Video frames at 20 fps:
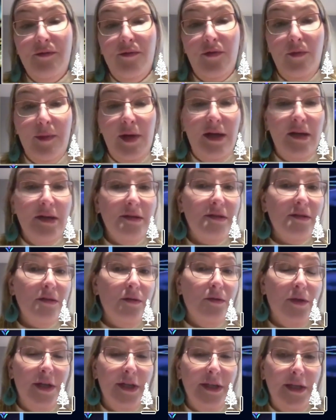from us
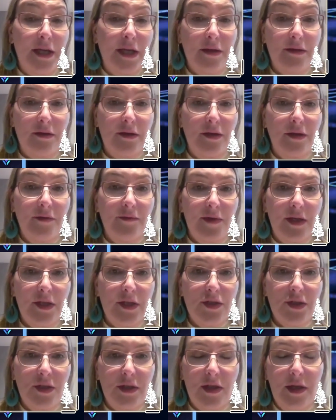or any other
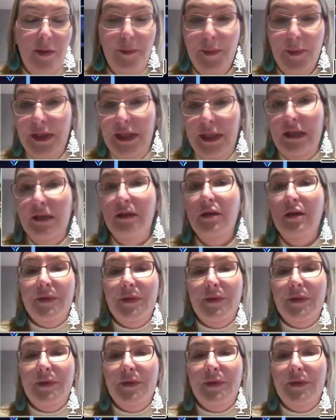innovation company?